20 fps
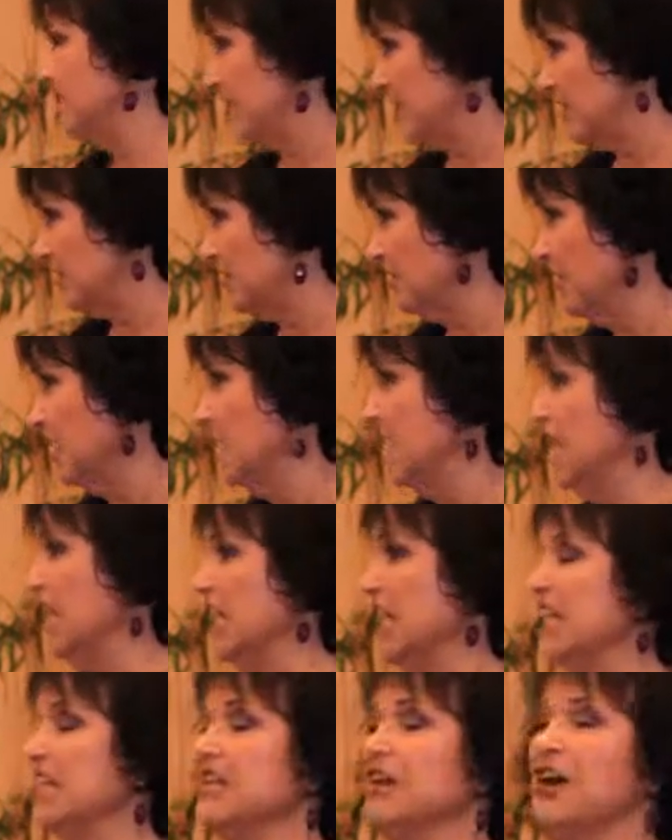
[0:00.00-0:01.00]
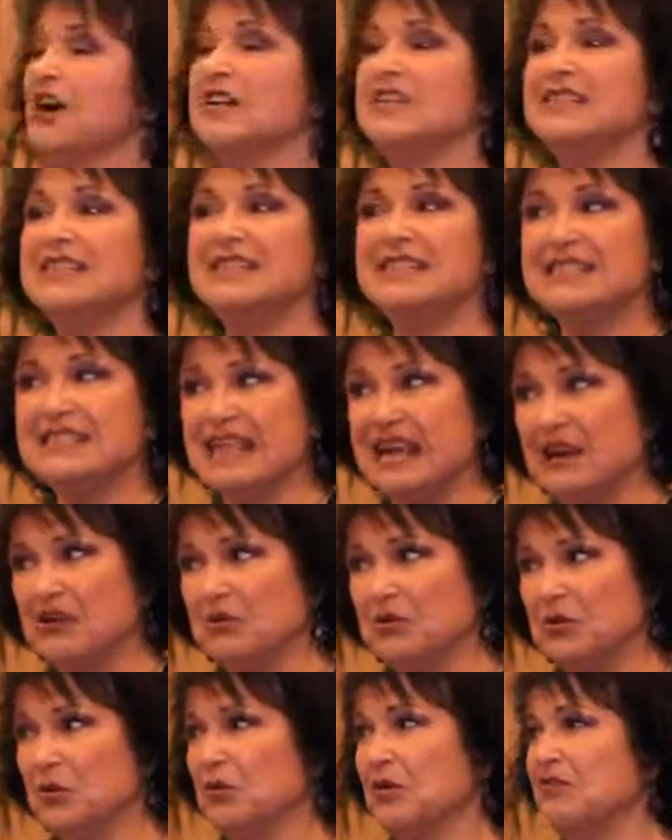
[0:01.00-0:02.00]
fear. He causes
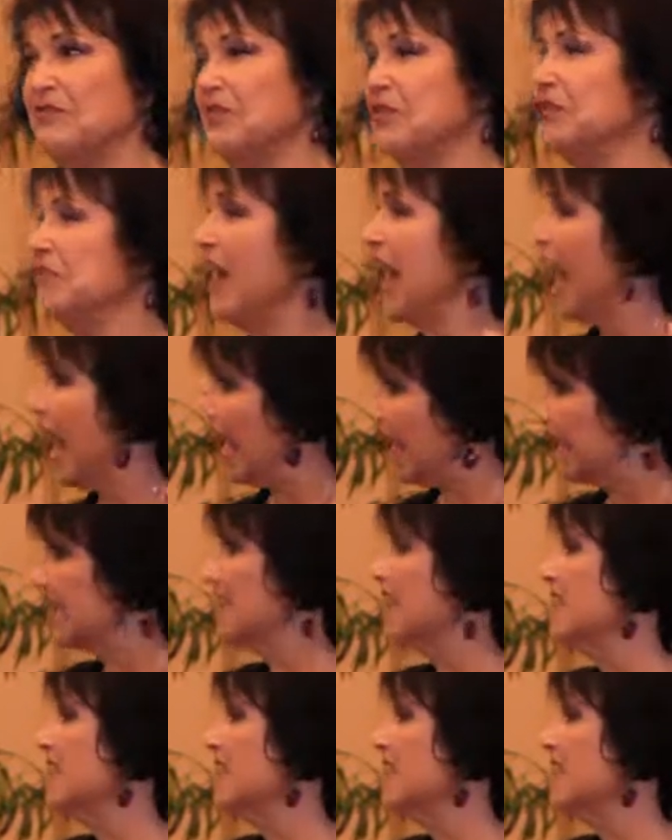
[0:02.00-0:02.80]
doubt. Or if you've had